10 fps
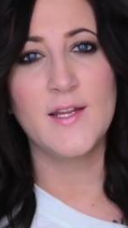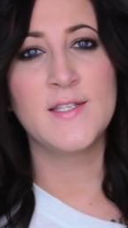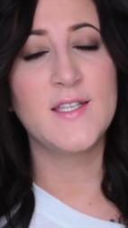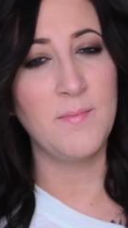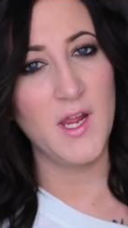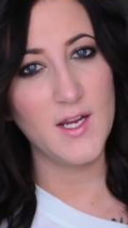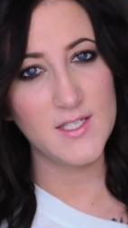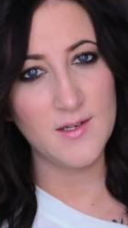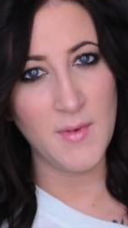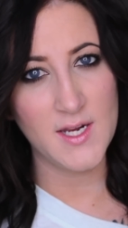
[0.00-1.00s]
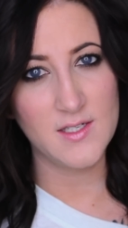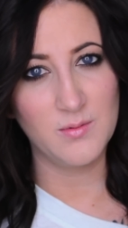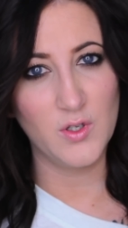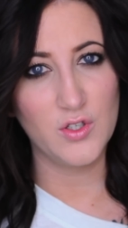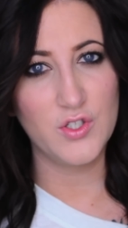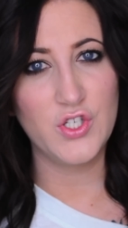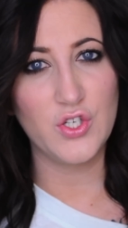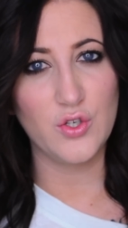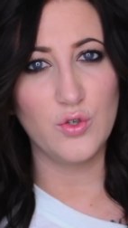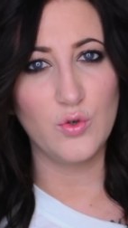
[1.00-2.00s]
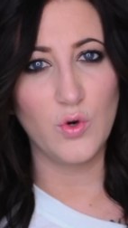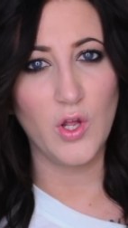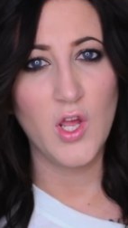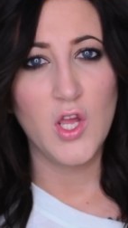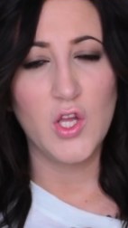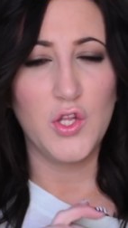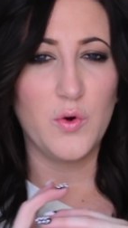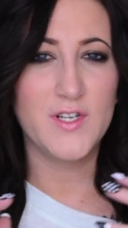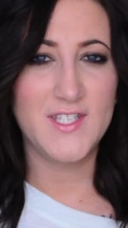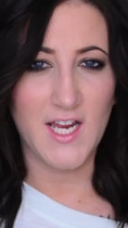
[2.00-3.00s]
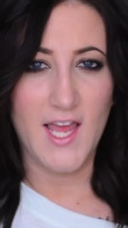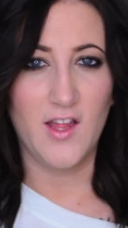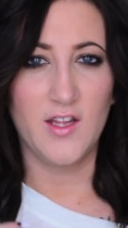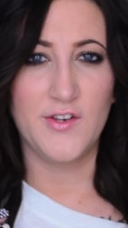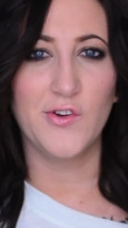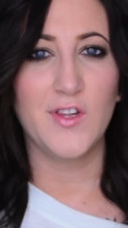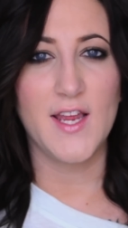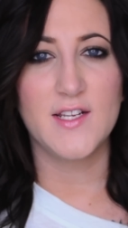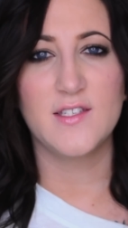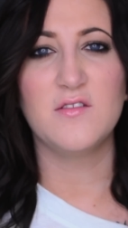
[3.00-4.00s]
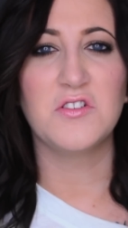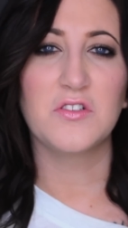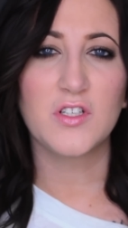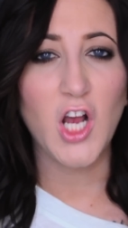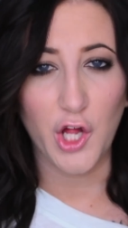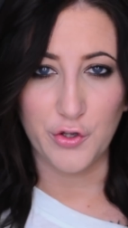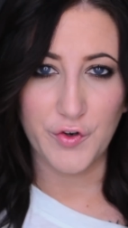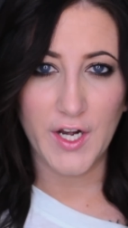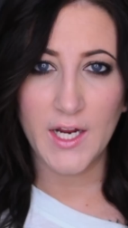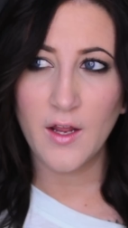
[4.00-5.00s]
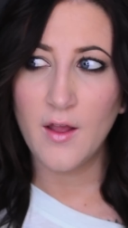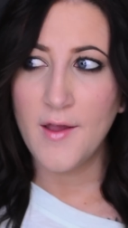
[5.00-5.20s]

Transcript: It's semi-customizable to your style and your likes and your coloring,